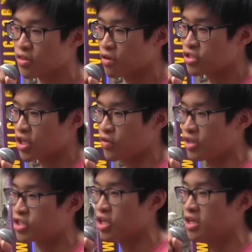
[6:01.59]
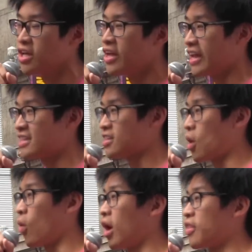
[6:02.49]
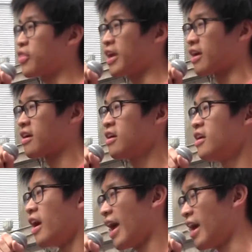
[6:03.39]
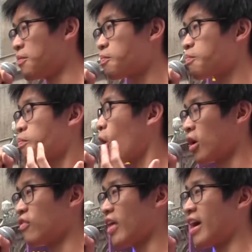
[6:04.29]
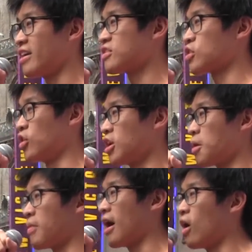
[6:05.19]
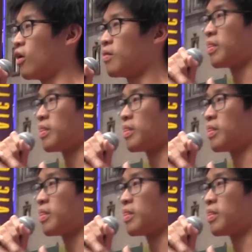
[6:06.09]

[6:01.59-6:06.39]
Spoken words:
third generation in Taiwan think. And part of that is learning about